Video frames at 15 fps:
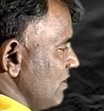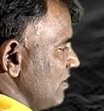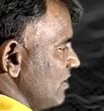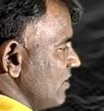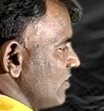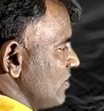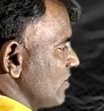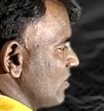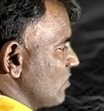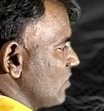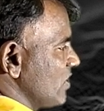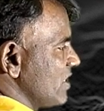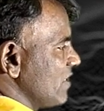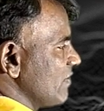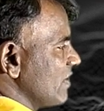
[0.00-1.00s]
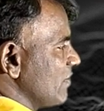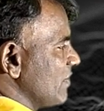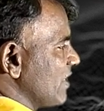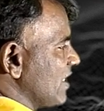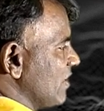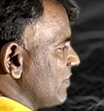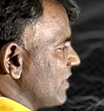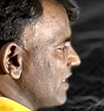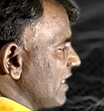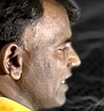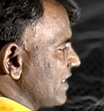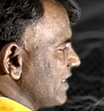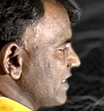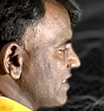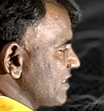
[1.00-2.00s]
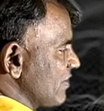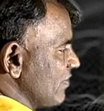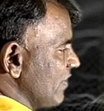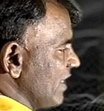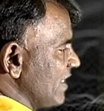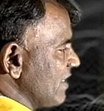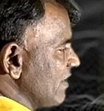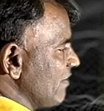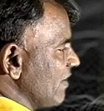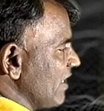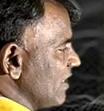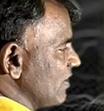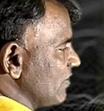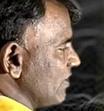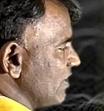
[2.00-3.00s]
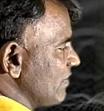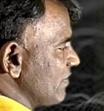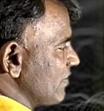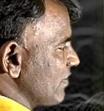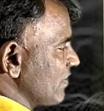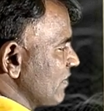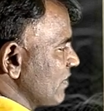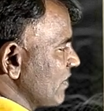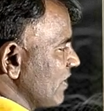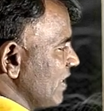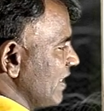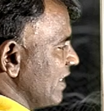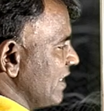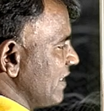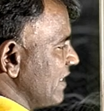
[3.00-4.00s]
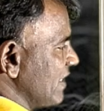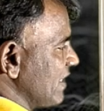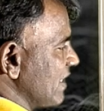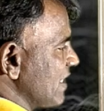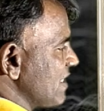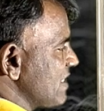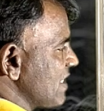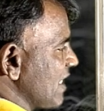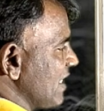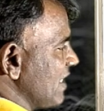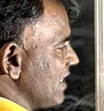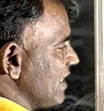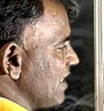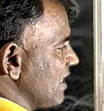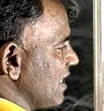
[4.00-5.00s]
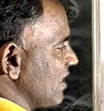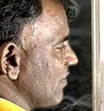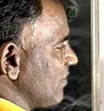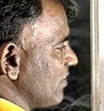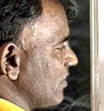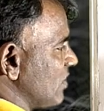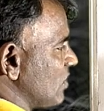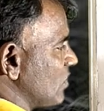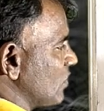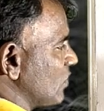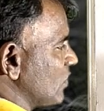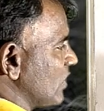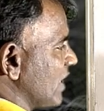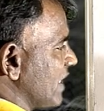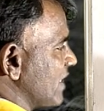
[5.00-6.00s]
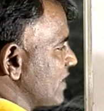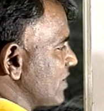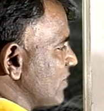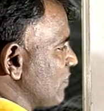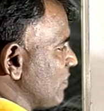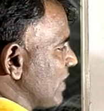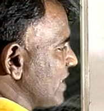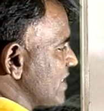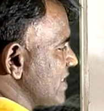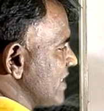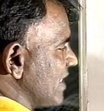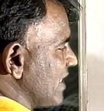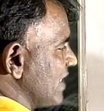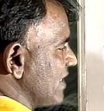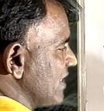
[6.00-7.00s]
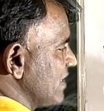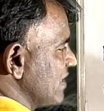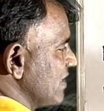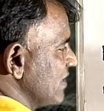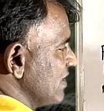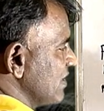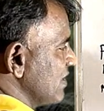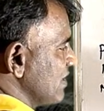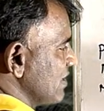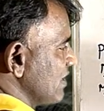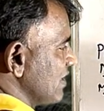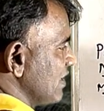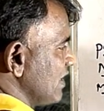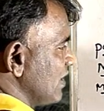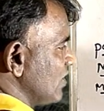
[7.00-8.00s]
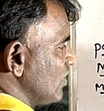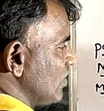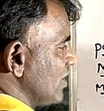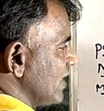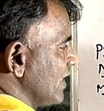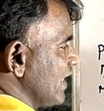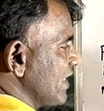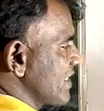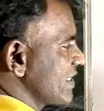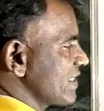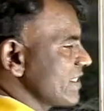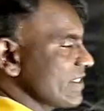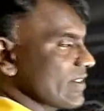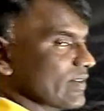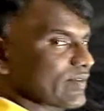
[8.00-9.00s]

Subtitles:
So question will be coming like this: find the value of integral sine of 2x plus 3 into dx.